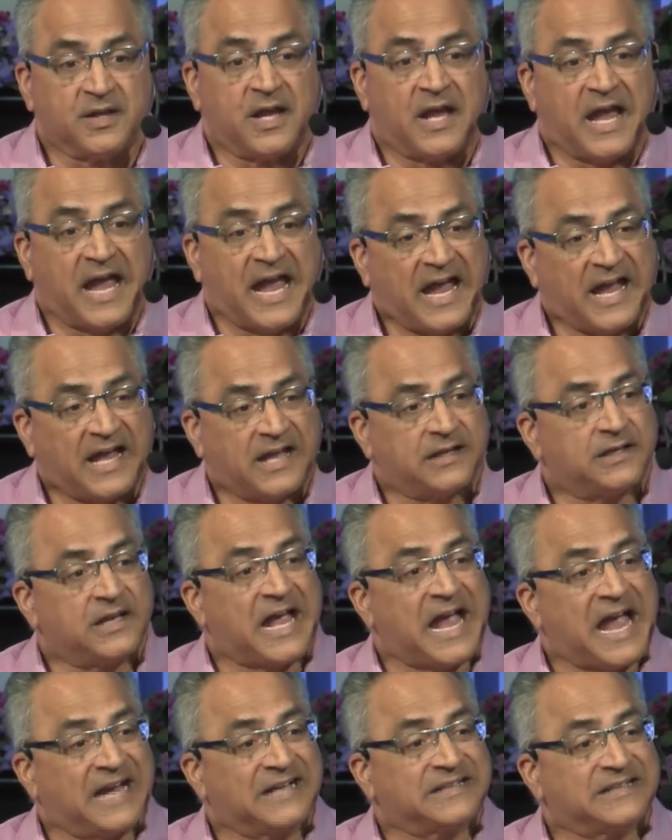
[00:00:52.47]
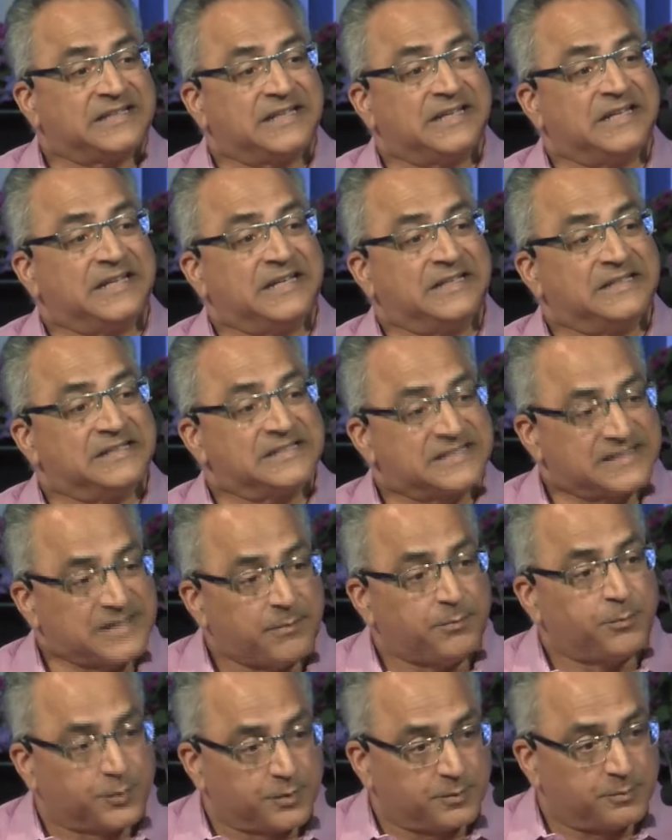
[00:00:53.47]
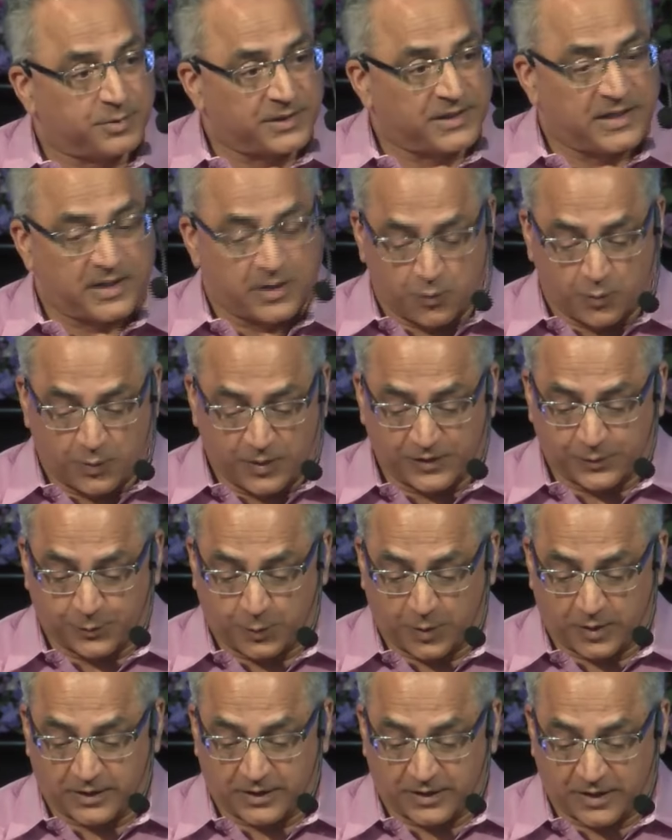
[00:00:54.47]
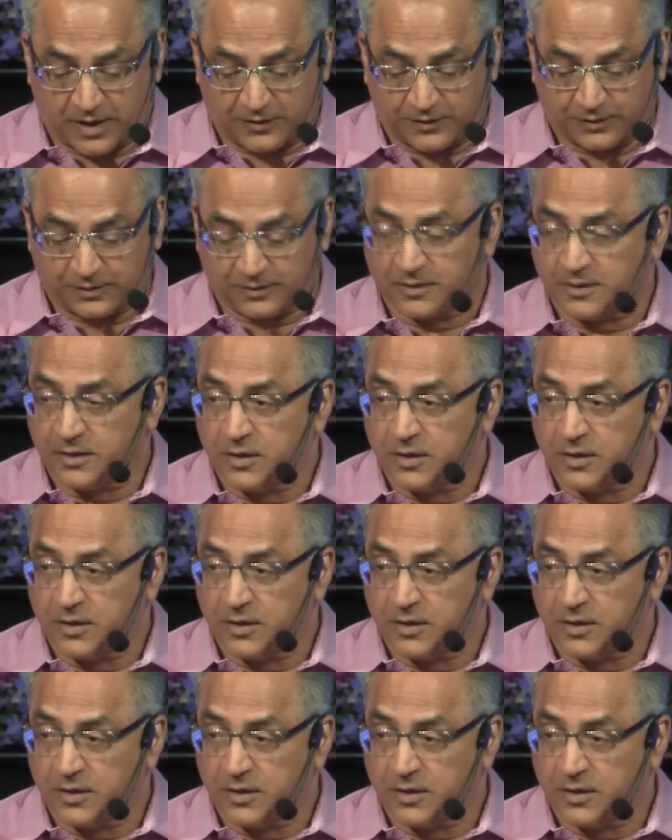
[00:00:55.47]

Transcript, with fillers: and acting inseparably with one another,